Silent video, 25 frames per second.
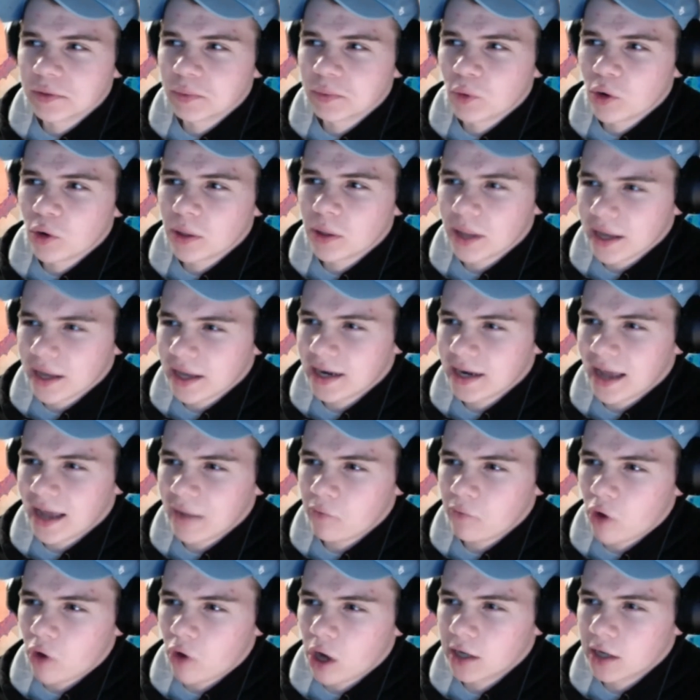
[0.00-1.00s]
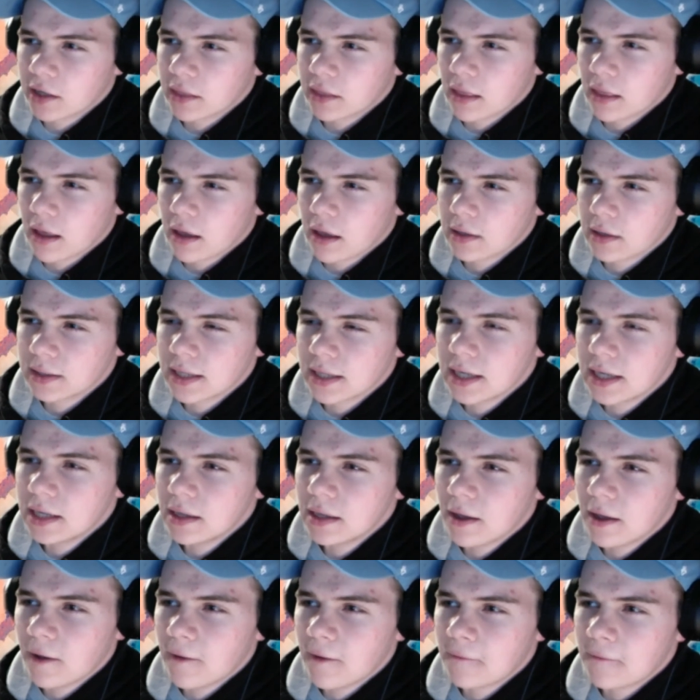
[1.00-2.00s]
more like an ironic thing. Didn't
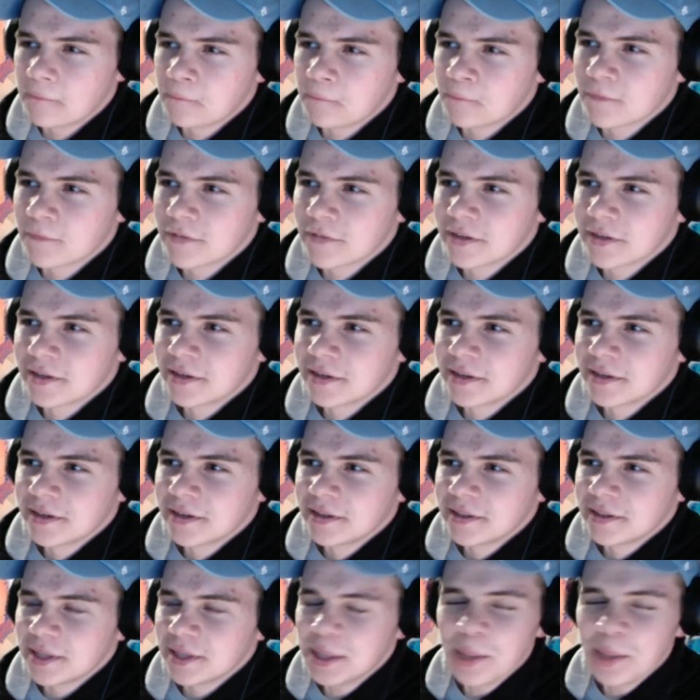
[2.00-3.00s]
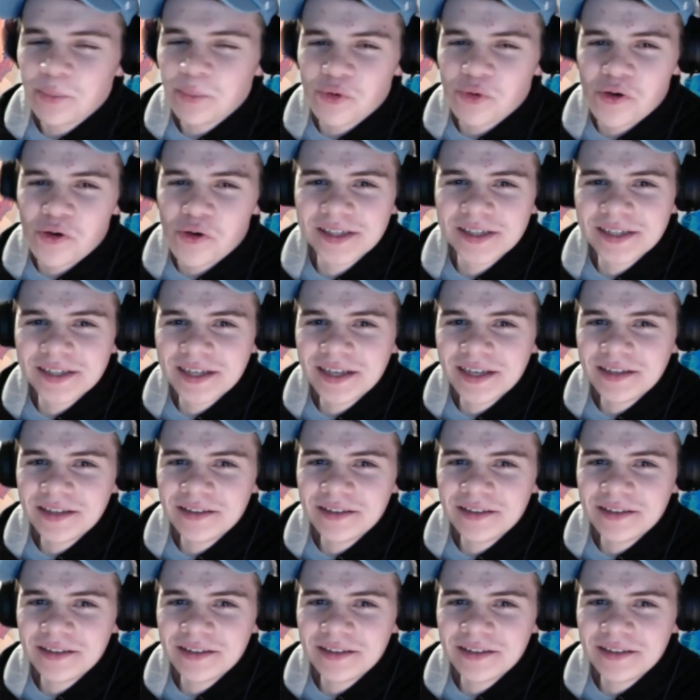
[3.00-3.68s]
the president